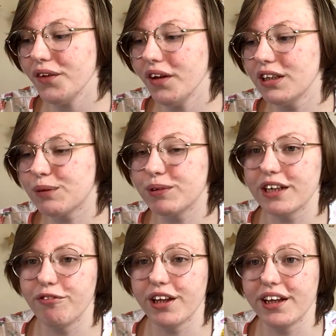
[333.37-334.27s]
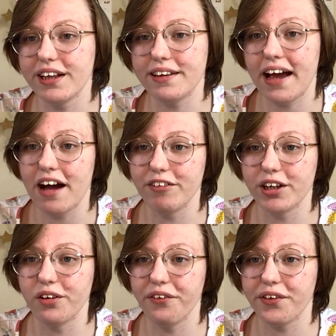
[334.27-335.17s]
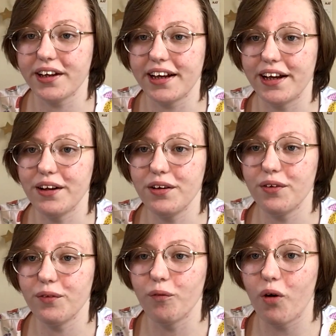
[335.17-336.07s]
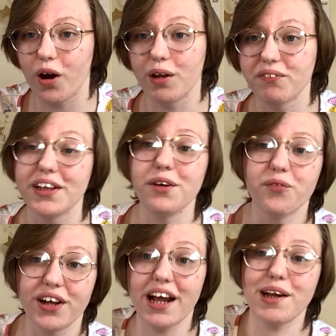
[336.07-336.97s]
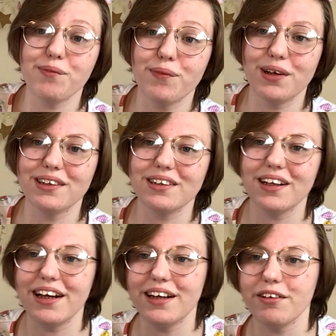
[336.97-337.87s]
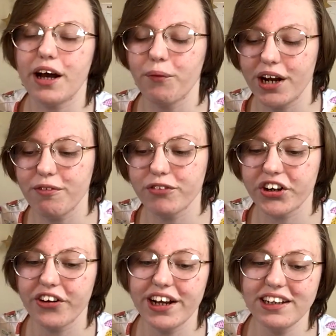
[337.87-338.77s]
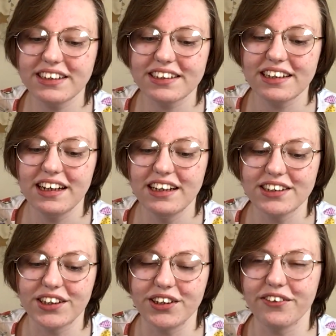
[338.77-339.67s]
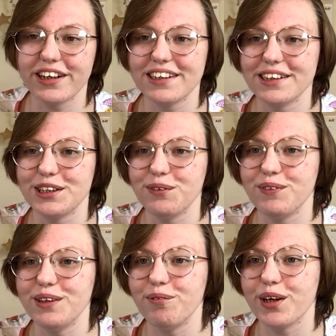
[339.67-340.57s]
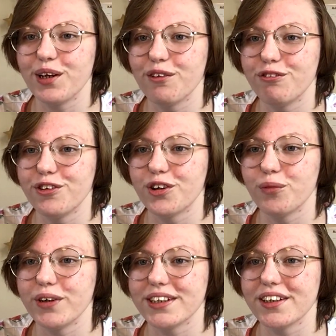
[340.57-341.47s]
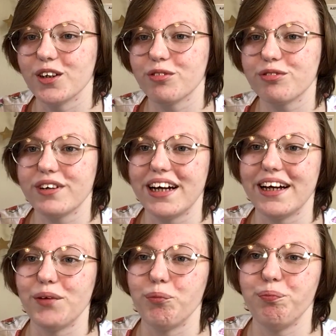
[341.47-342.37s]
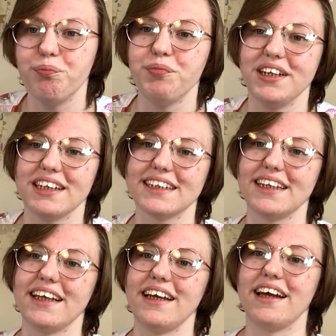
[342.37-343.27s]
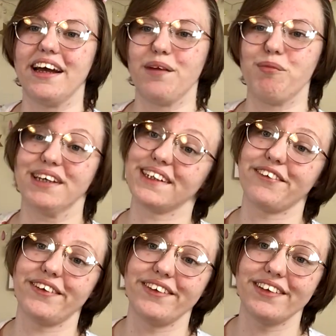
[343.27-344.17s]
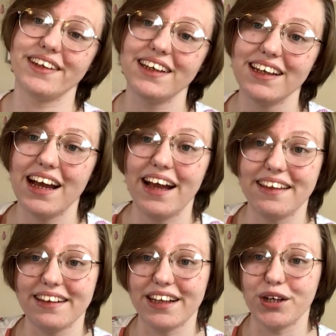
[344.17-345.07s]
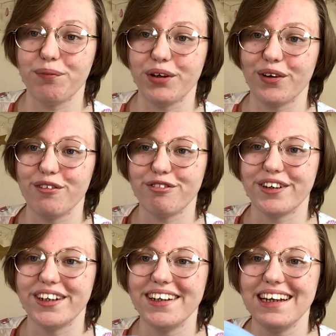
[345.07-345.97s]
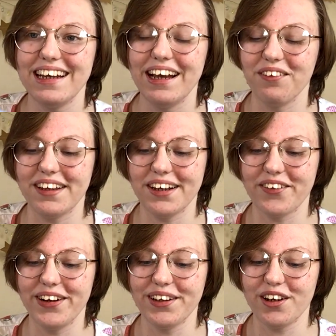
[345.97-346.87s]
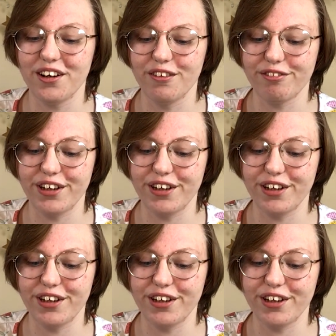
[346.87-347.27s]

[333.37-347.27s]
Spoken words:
specifically having a look at what I'm like when I'm regressed. So you'll get to see me making a fool of myself and being silly and messing around. I think that would be quite fun. It'll take quite a lot of